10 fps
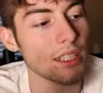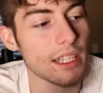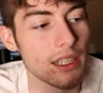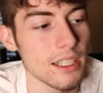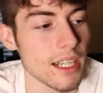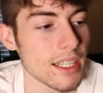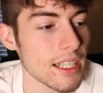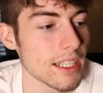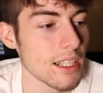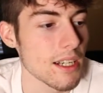I think I
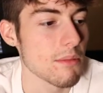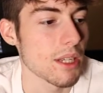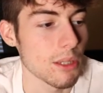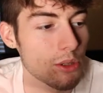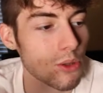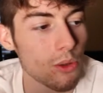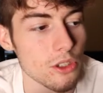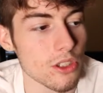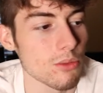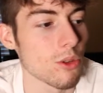like Black Ops 2
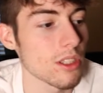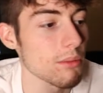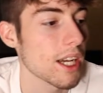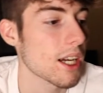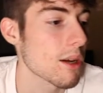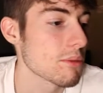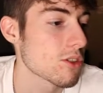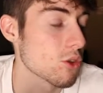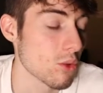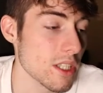Origins more than Black
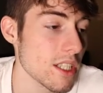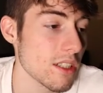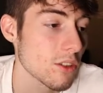Ops 3